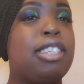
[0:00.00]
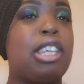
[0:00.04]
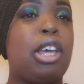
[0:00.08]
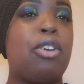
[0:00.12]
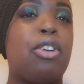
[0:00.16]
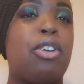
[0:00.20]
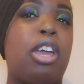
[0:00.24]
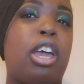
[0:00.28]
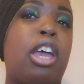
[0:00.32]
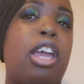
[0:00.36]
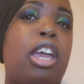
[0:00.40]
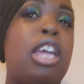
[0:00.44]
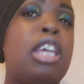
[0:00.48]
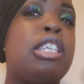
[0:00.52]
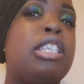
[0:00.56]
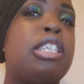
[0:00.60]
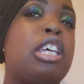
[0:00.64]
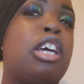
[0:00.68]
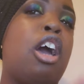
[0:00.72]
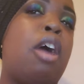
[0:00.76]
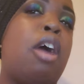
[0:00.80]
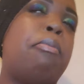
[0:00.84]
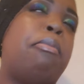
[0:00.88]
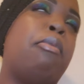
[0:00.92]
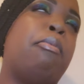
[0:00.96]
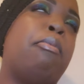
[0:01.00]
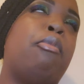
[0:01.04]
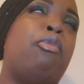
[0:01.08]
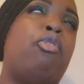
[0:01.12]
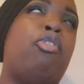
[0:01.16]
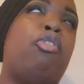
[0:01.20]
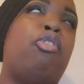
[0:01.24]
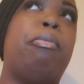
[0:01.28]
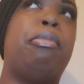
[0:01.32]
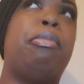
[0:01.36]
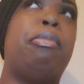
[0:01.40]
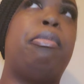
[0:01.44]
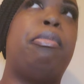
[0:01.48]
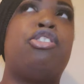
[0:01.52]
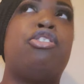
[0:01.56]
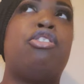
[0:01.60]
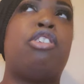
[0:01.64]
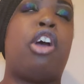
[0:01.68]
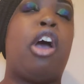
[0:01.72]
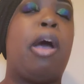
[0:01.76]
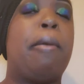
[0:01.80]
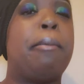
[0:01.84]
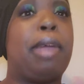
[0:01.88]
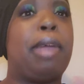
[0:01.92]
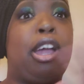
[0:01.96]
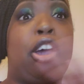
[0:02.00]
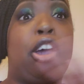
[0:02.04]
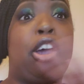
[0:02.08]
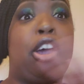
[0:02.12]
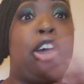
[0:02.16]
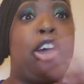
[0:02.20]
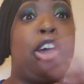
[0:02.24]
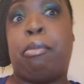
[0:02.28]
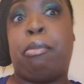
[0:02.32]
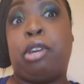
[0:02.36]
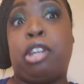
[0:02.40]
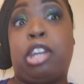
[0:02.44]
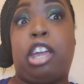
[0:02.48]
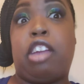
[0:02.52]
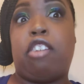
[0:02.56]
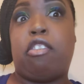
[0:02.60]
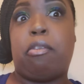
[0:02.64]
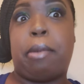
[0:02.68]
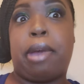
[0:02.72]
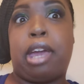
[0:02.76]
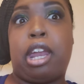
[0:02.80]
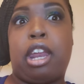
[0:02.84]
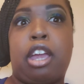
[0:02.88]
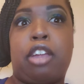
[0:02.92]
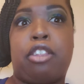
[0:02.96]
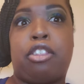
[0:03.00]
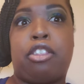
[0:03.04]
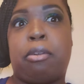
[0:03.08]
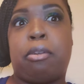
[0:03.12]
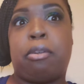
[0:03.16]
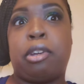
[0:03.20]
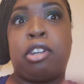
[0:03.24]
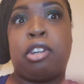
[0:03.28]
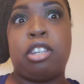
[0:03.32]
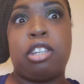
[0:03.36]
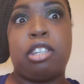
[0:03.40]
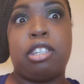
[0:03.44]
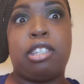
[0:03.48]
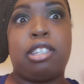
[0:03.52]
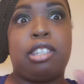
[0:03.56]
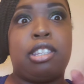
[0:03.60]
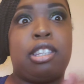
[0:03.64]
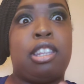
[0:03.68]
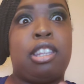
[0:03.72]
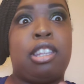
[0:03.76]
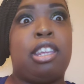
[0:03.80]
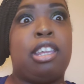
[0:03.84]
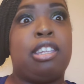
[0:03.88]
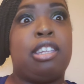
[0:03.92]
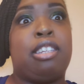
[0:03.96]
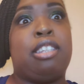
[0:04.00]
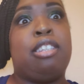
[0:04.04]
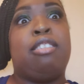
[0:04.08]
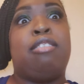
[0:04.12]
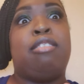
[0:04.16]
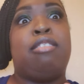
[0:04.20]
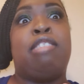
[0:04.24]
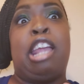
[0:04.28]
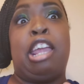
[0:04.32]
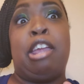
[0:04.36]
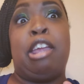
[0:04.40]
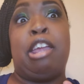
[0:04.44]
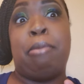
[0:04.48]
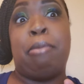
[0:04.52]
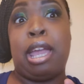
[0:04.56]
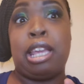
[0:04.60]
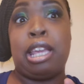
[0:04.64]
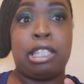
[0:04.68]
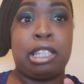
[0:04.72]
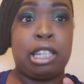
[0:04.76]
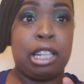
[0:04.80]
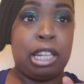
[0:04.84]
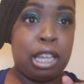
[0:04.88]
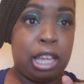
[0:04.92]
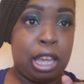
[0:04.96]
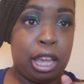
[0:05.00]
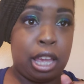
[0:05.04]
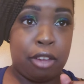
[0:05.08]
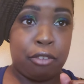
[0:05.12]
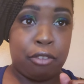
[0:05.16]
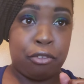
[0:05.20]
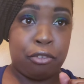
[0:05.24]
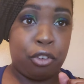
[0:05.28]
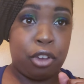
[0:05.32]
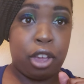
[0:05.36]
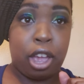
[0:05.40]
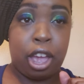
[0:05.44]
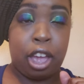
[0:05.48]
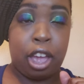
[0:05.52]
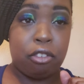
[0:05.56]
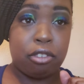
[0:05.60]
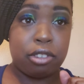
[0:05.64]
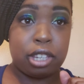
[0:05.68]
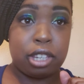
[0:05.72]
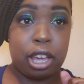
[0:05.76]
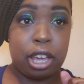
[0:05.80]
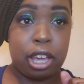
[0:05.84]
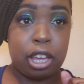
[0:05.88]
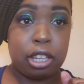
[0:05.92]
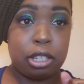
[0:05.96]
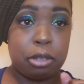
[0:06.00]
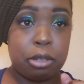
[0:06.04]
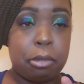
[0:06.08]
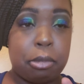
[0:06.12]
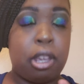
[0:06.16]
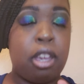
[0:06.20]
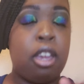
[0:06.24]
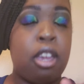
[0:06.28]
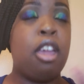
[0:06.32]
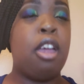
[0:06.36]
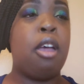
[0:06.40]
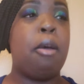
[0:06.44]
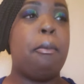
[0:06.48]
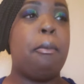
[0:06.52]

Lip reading: So yeah, it's a couple more, but you know, I'm not gonna put everybody out there because they basically getting free advertisement.